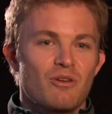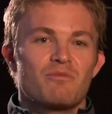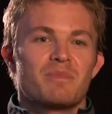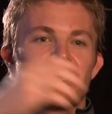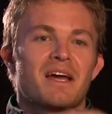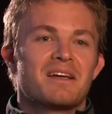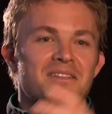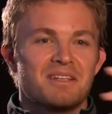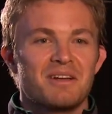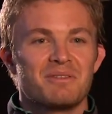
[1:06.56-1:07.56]
go of my
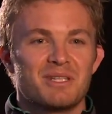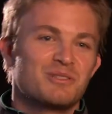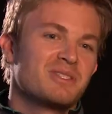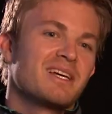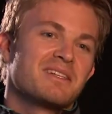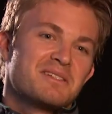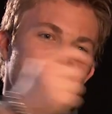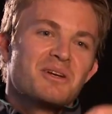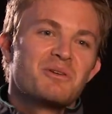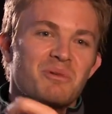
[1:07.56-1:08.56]
hands and everything to get the
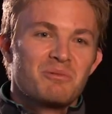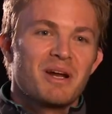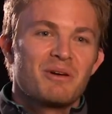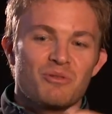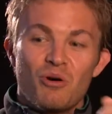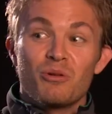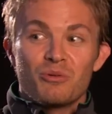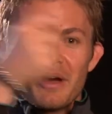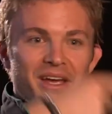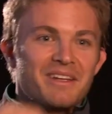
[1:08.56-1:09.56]
steering wheel round all
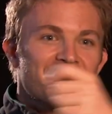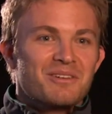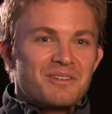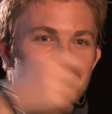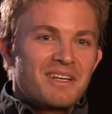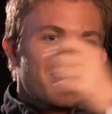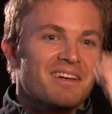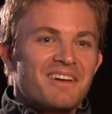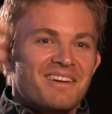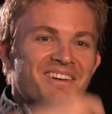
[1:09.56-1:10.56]
the way, you know, it's like...
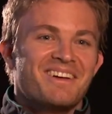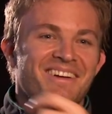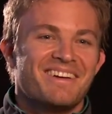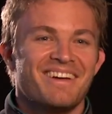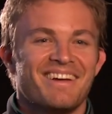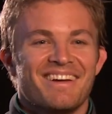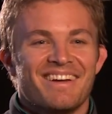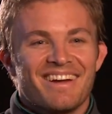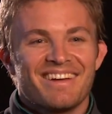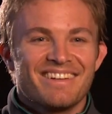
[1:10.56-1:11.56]

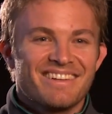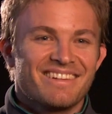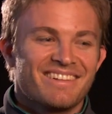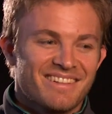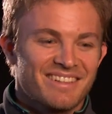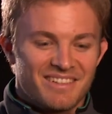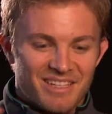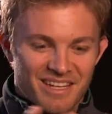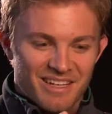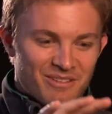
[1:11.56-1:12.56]

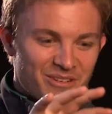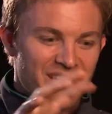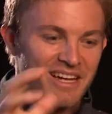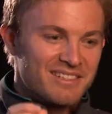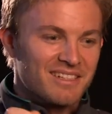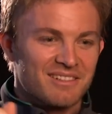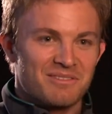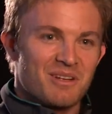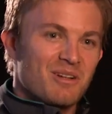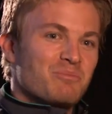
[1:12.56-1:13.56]
And then on the exit,
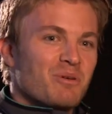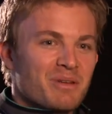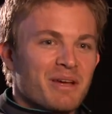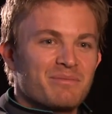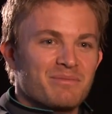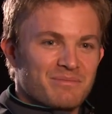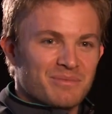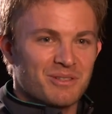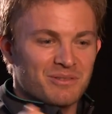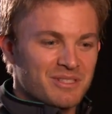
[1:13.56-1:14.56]
I'll probably have,
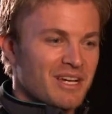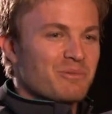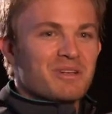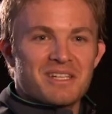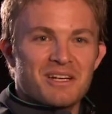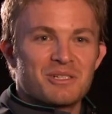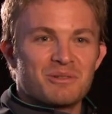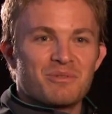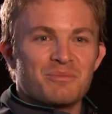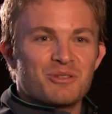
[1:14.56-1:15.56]
you know, sideways
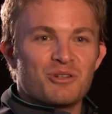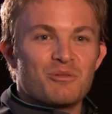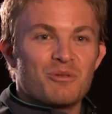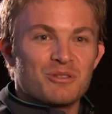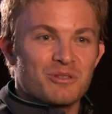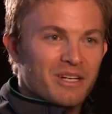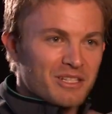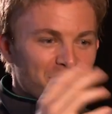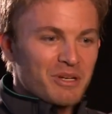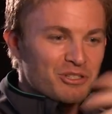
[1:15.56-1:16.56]
action from the turbo, so I
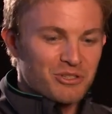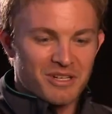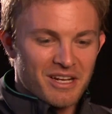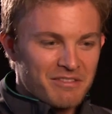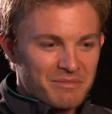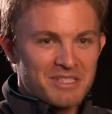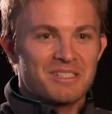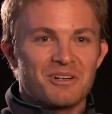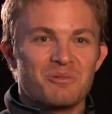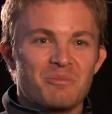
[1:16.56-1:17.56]
need to make sure that I have my
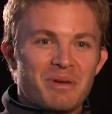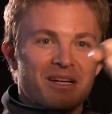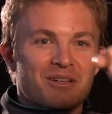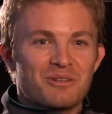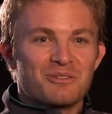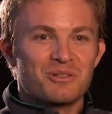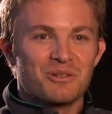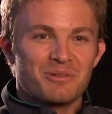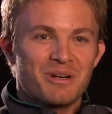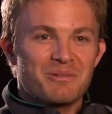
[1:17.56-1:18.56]
steering wheel back in
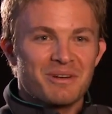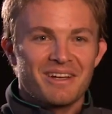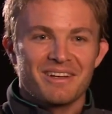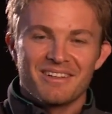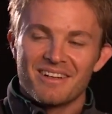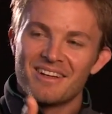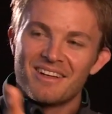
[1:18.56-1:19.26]
control the right way, and